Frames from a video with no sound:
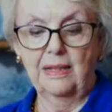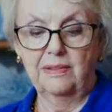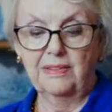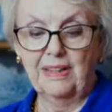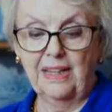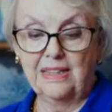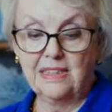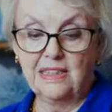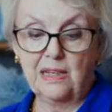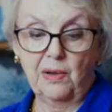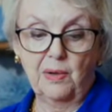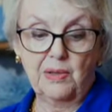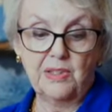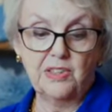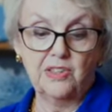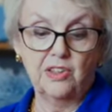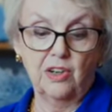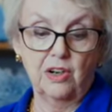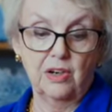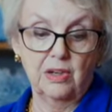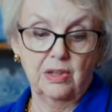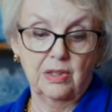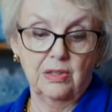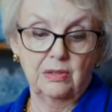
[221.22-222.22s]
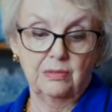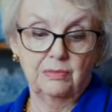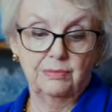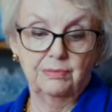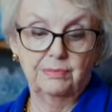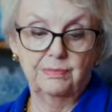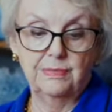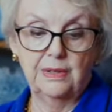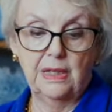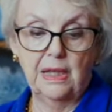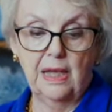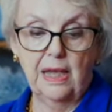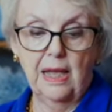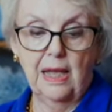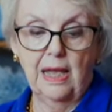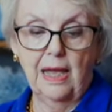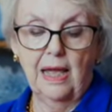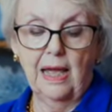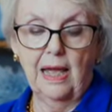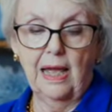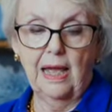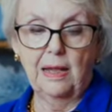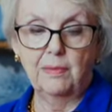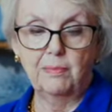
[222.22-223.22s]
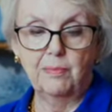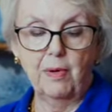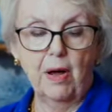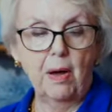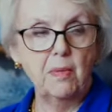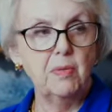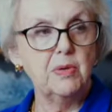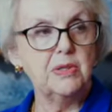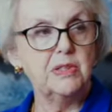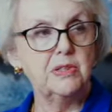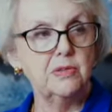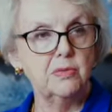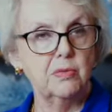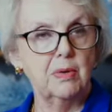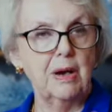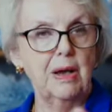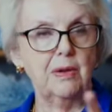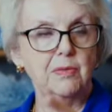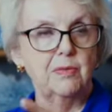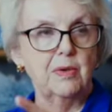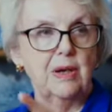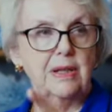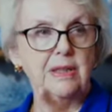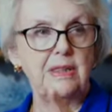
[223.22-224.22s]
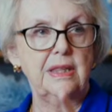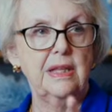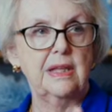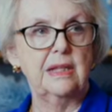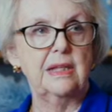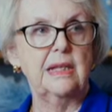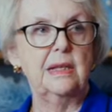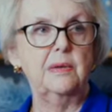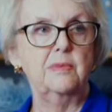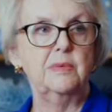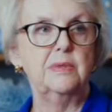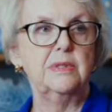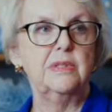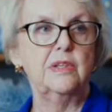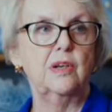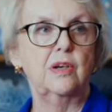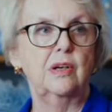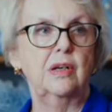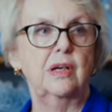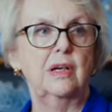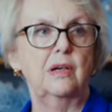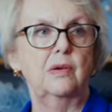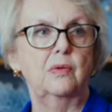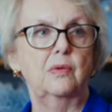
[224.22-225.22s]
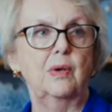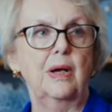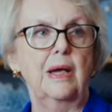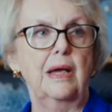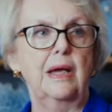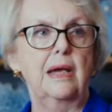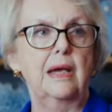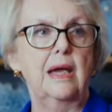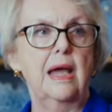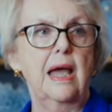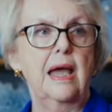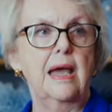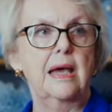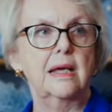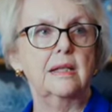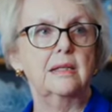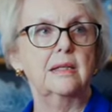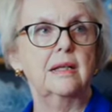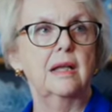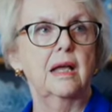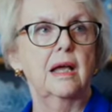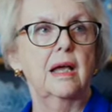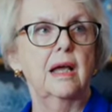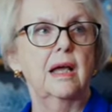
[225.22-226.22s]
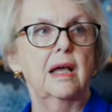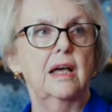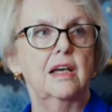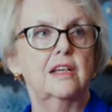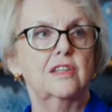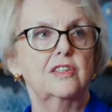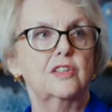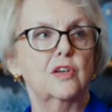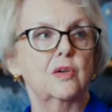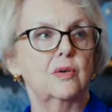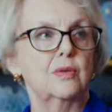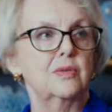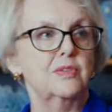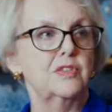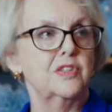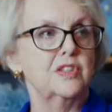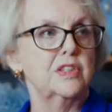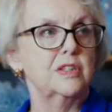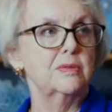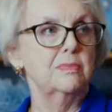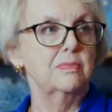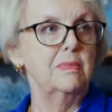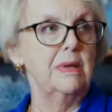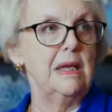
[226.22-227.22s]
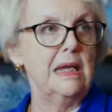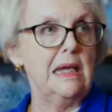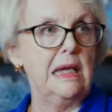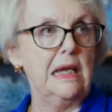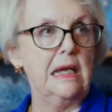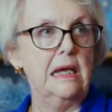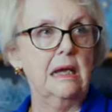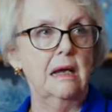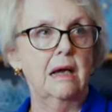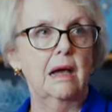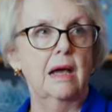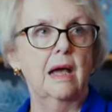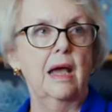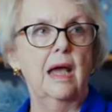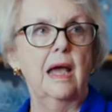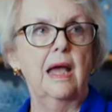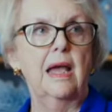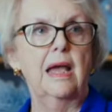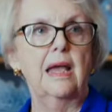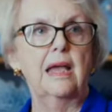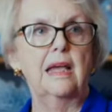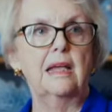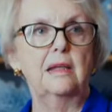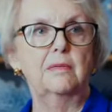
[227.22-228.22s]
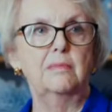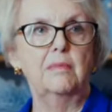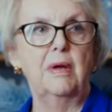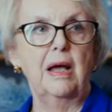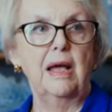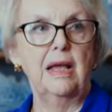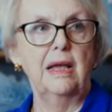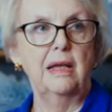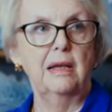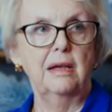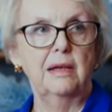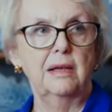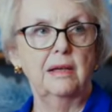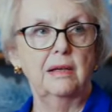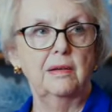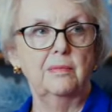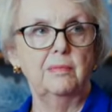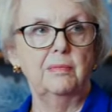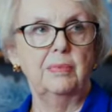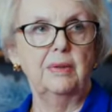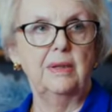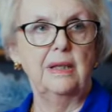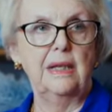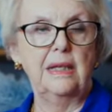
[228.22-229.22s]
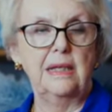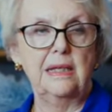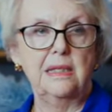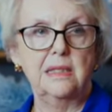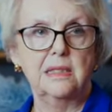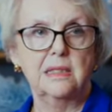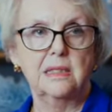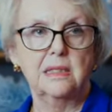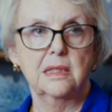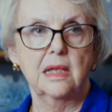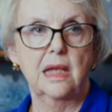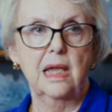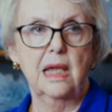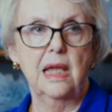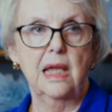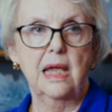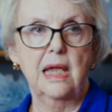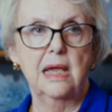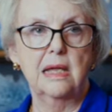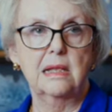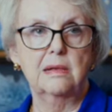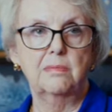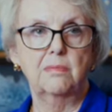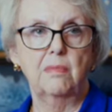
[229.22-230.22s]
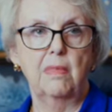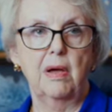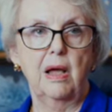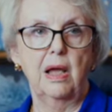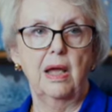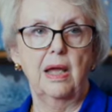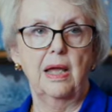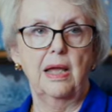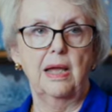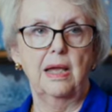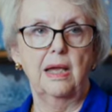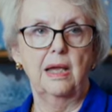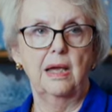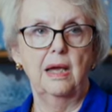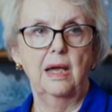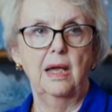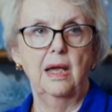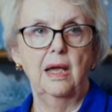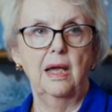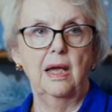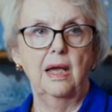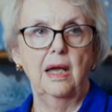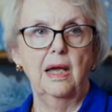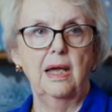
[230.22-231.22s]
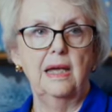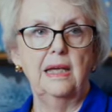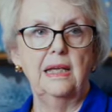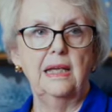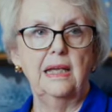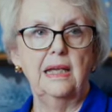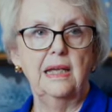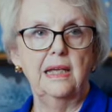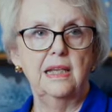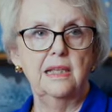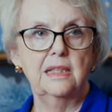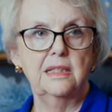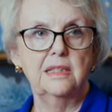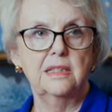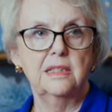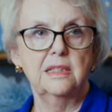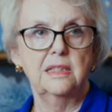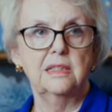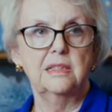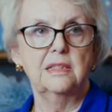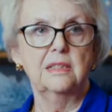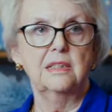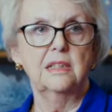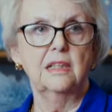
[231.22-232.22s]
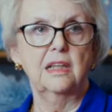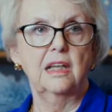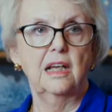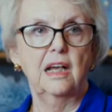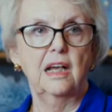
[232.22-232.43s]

that's how I started. And Bob wasn't around right then, he was away. And so it was just me in my place, and my kids,